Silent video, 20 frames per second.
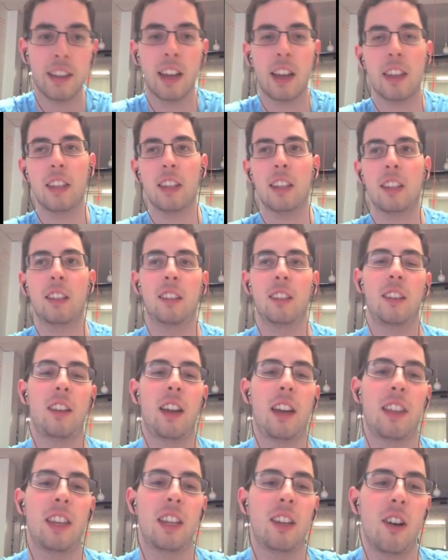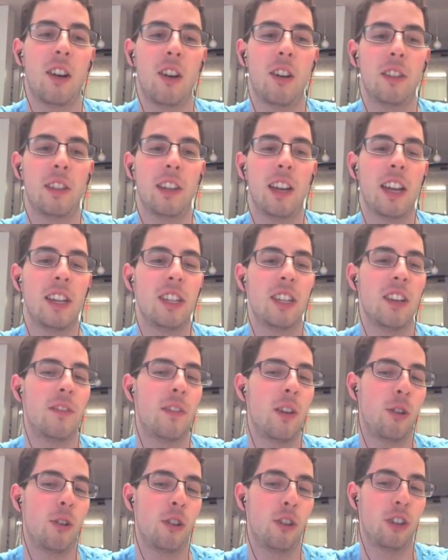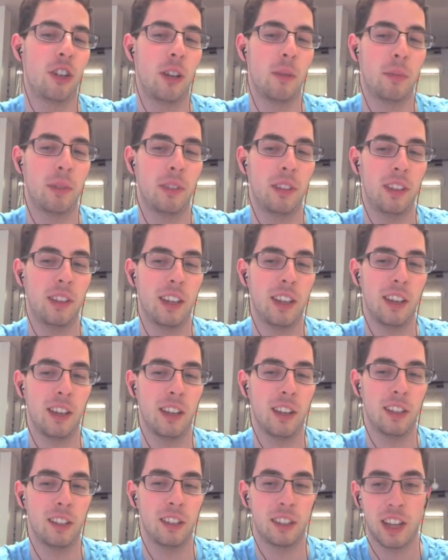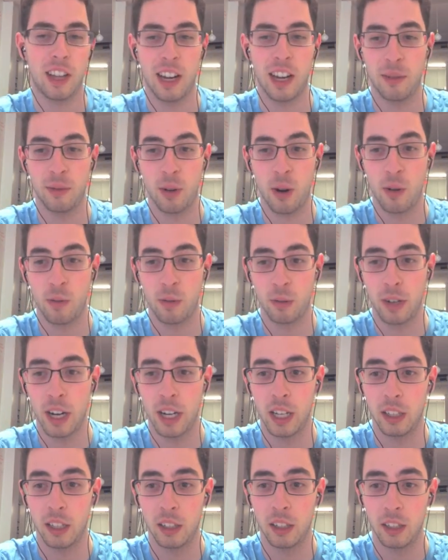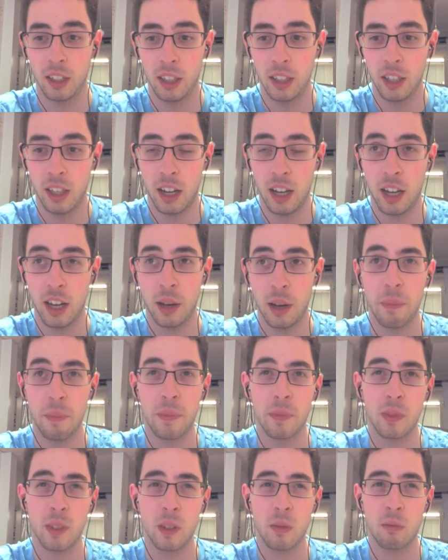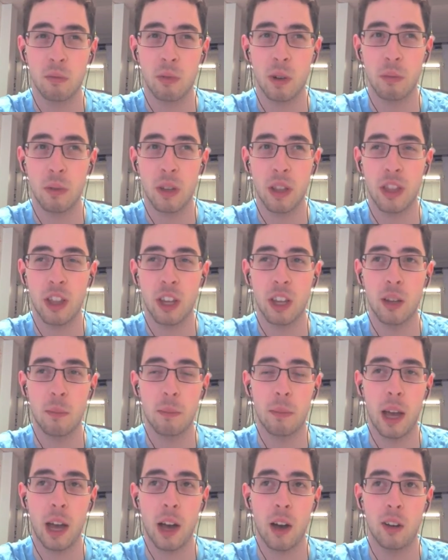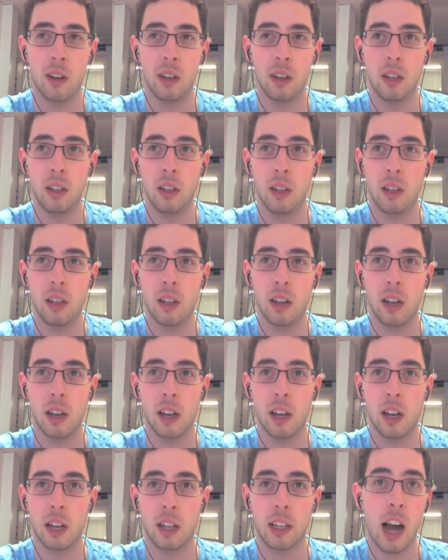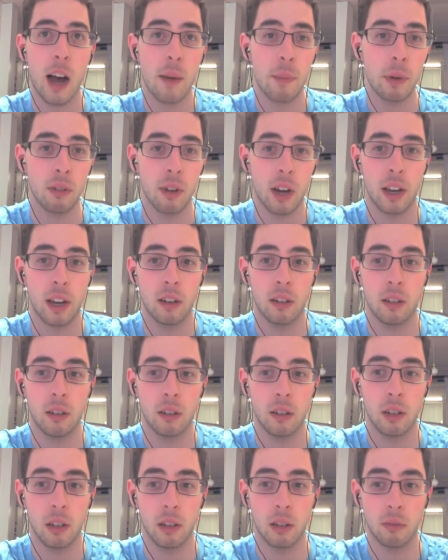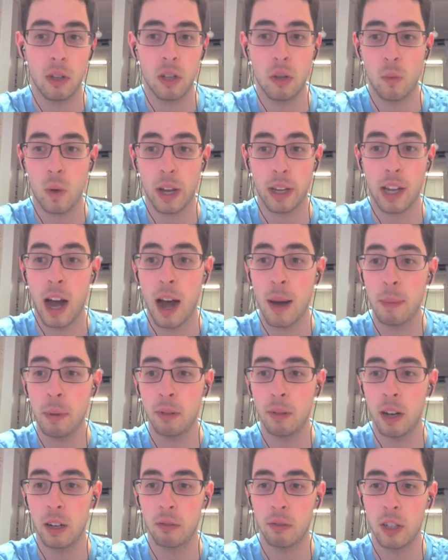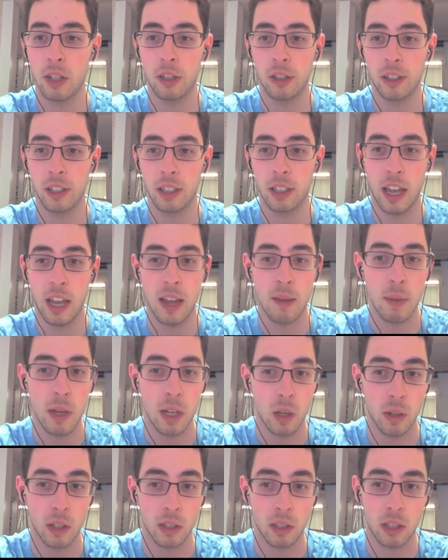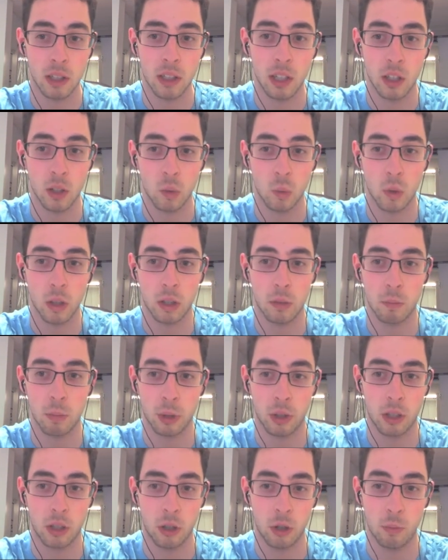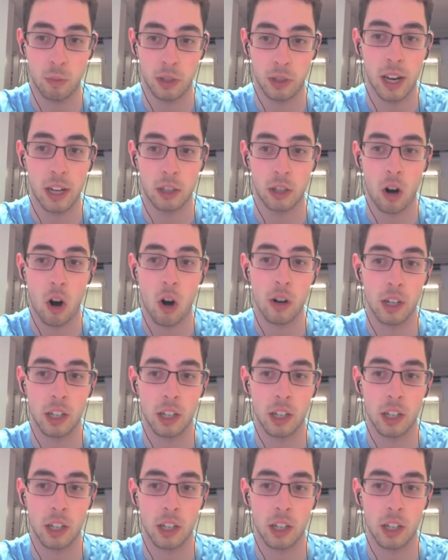I think the idea of ownership is kind of overrated. When we think about copyright, the reason why copyright originally came into existence was to protect